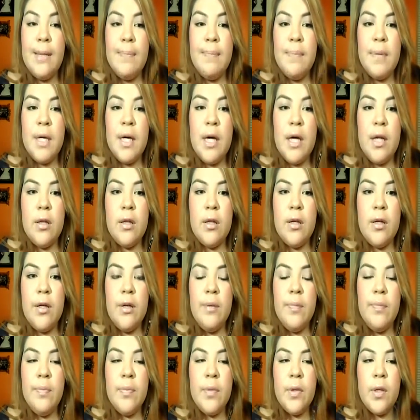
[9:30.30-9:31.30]
lip
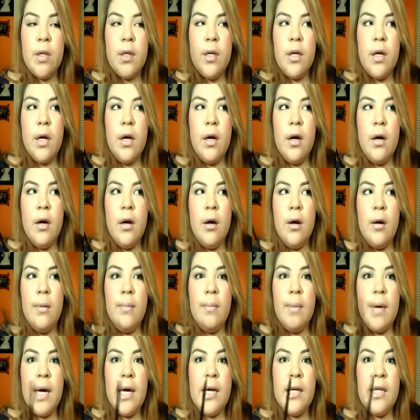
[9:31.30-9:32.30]
color.
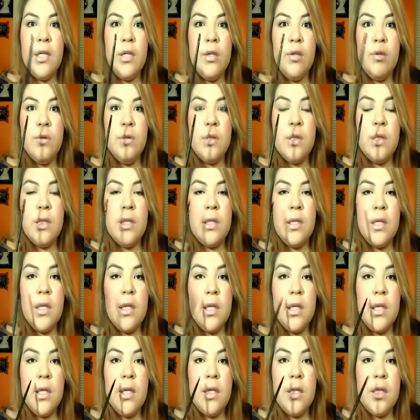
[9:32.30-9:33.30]
I used
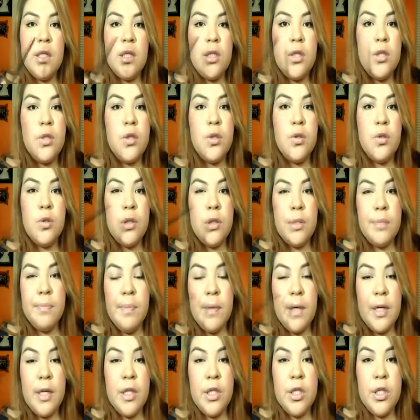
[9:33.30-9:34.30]
it to
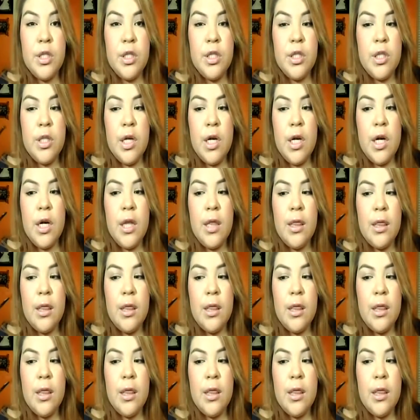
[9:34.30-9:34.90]
smudge